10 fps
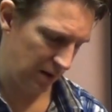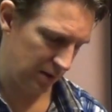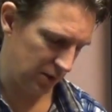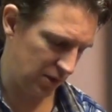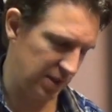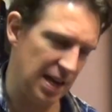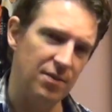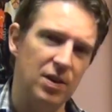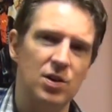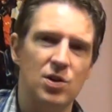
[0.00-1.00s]

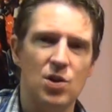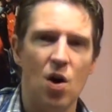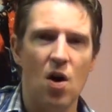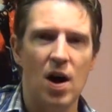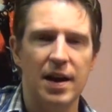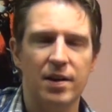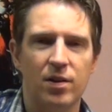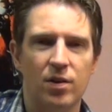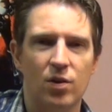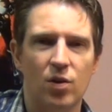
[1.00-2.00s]
7, 9
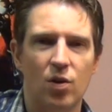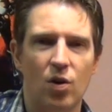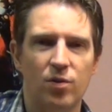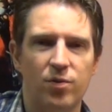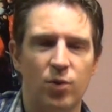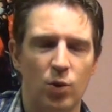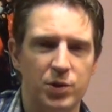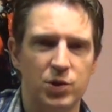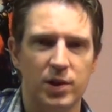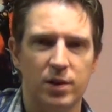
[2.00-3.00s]
on 4th
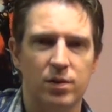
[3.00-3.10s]
string.